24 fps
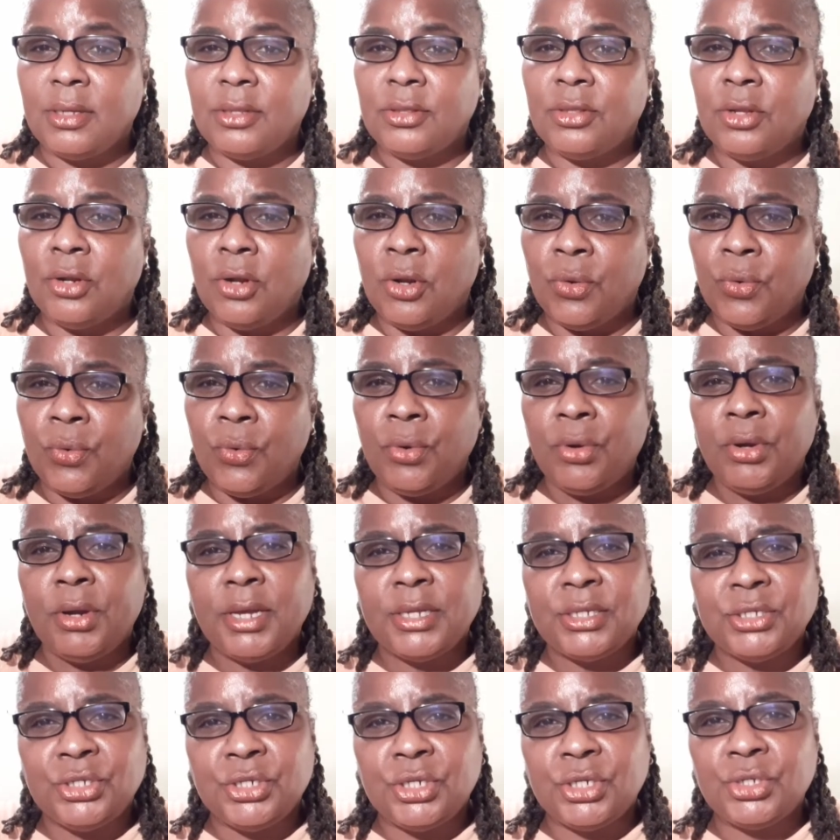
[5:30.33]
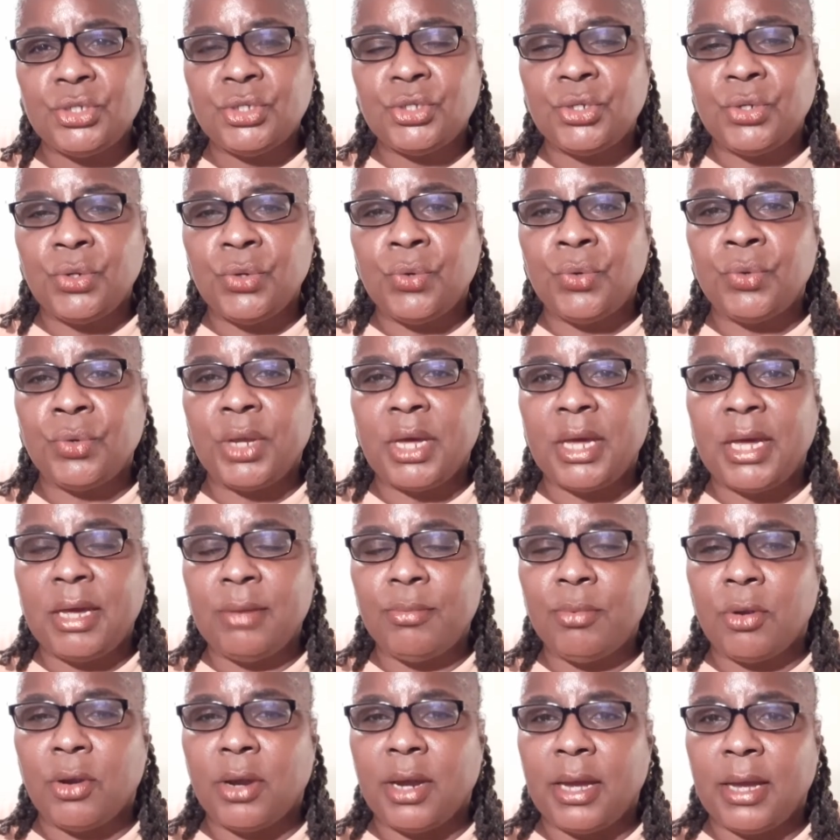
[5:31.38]
The Lord has just told
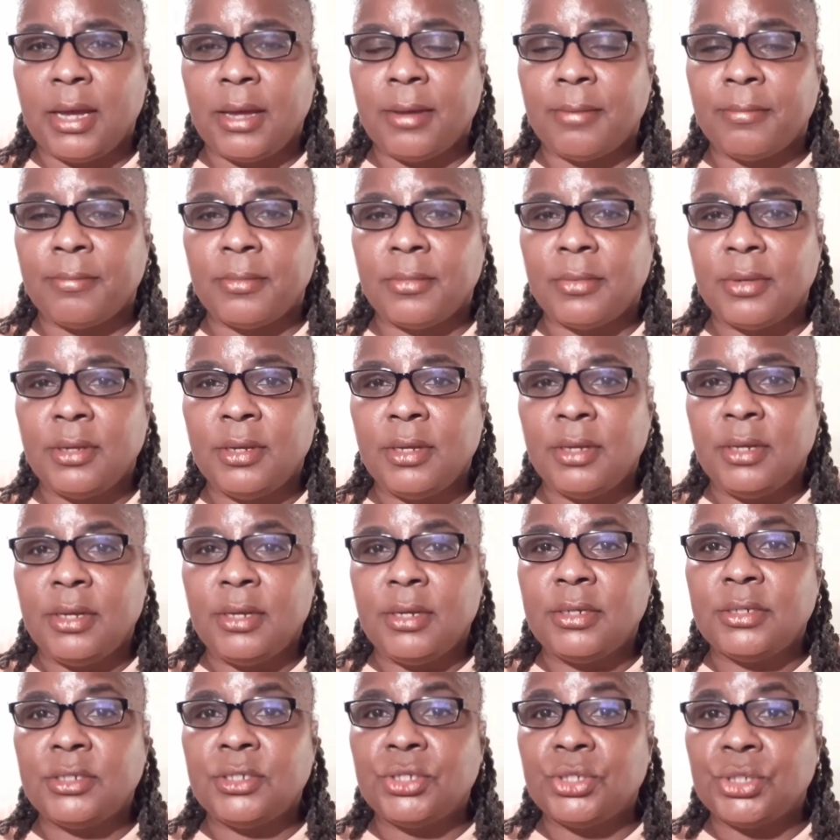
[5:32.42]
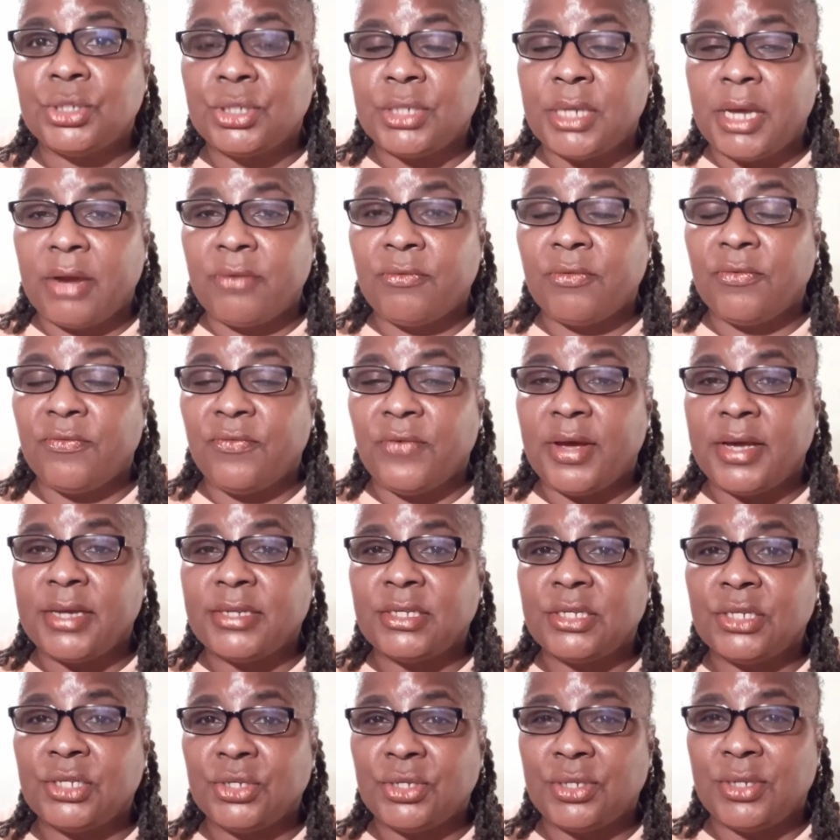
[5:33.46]
Abraham to
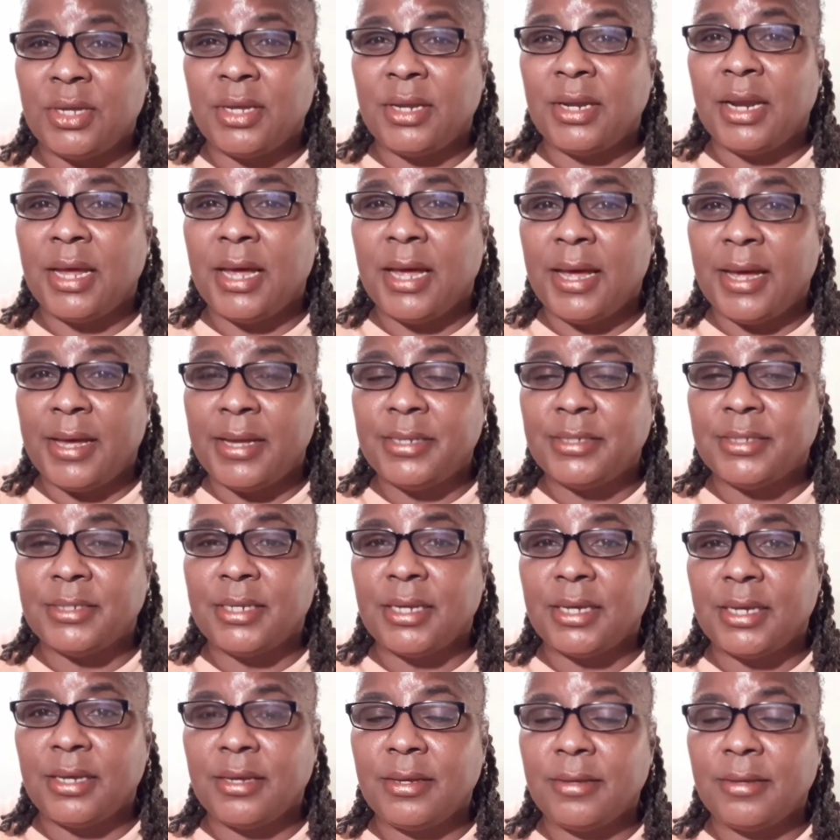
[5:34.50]
sacrifice his son Isaac.